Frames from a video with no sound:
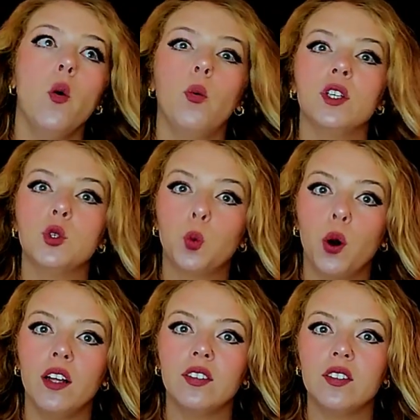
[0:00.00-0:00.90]
was
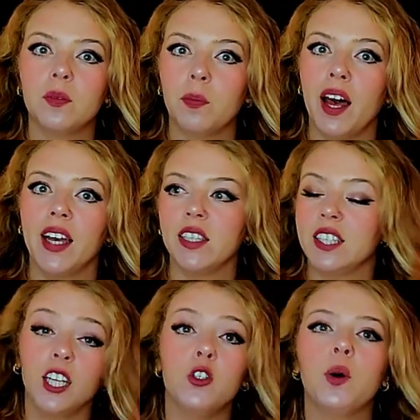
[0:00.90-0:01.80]
what my
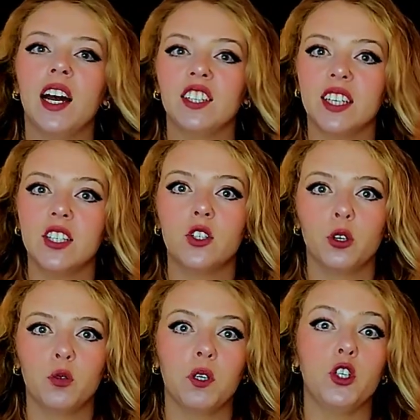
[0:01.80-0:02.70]
tattoo artist
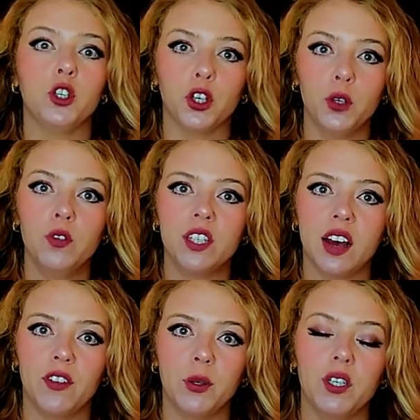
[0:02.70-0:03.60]
told me to use
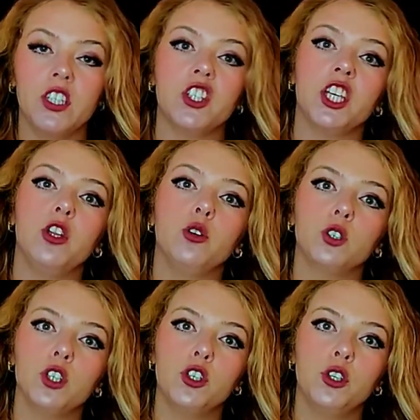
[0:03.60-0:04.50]
afterwards in
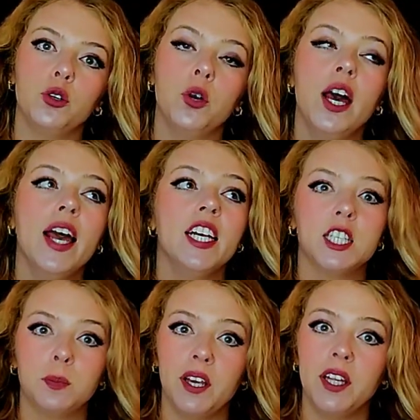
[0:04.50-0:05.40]
order to
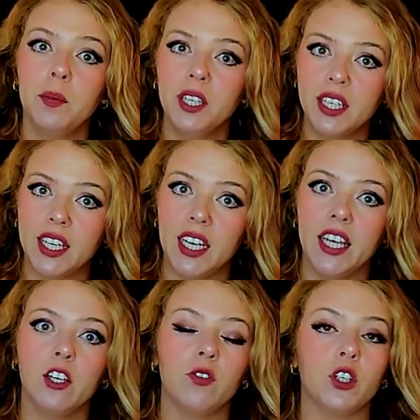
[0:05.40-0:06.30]
speed up the
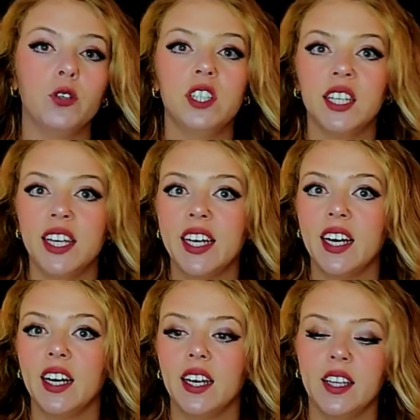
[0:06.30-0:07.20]
healing, reduce any,
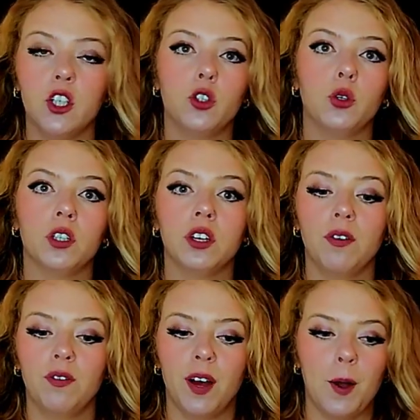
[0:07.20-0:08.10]
any sort
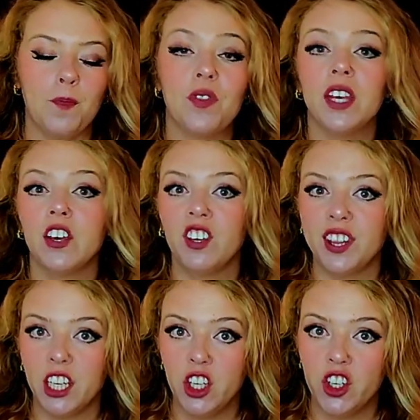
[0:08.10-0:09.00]
of
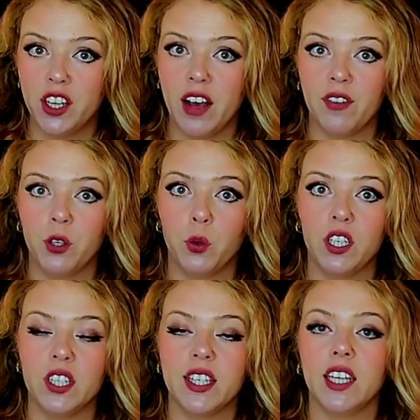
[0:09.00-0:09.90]
irritation
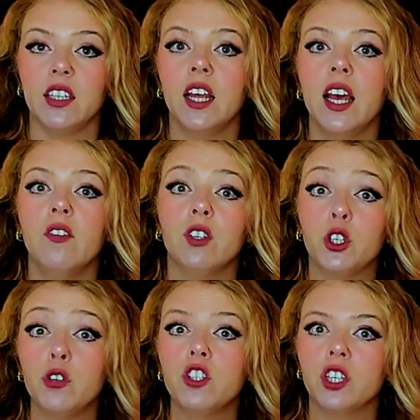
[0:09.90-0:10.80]
afterwards, and
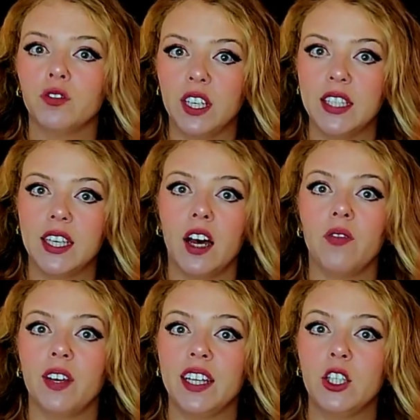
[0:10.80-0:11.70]
reduce the risk
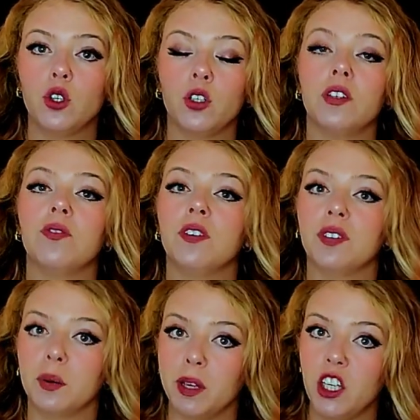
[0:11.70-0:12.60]
of any sort of
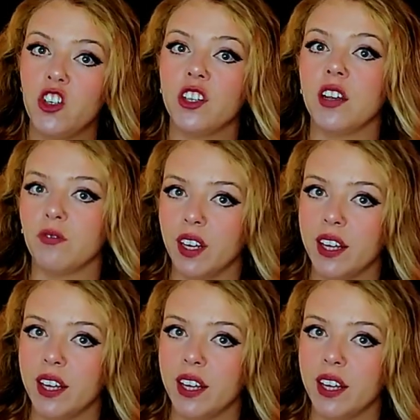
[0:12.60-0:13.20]
inflammation and